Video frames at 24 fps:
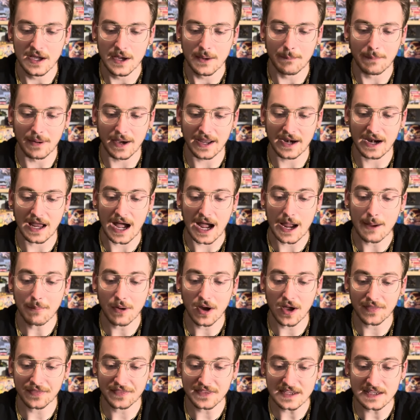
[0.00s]
But I
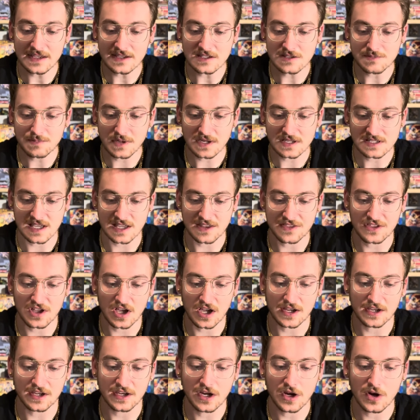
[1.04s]
bought these because I
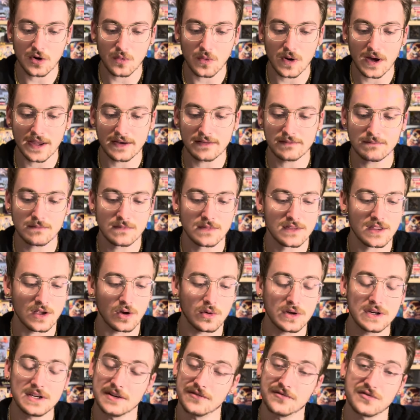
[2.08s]
thought, you know what? The
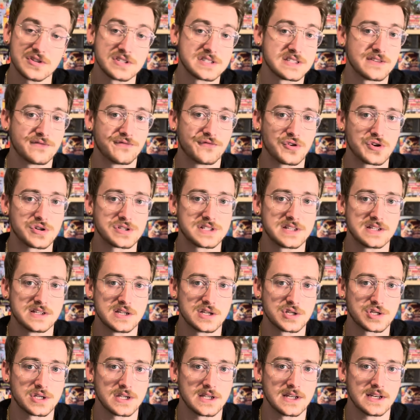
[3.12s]
only difference in first
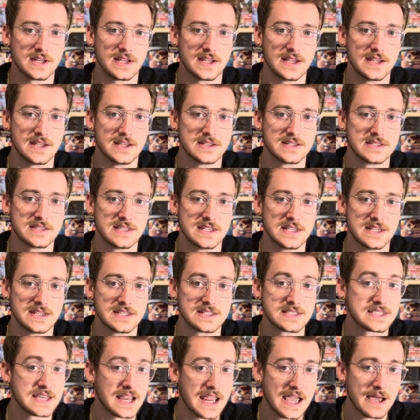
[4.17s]
edition is the
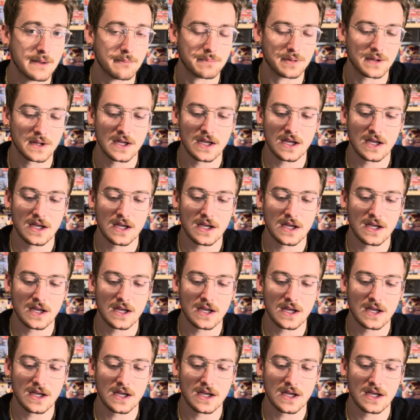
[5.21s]
stamp.